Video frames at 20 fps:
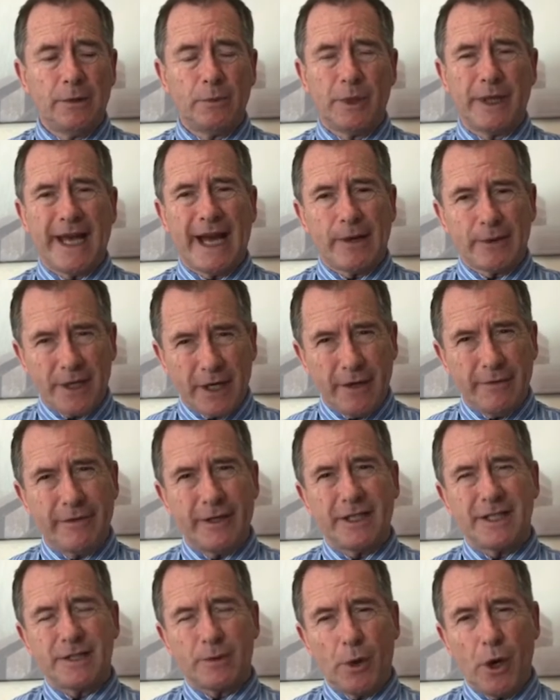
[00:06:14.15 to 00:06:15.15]
without
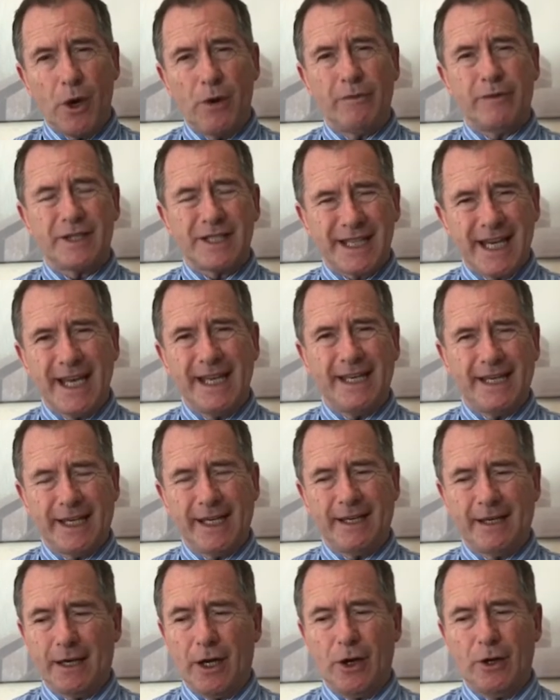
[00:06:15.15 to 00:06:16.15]
having to overtaking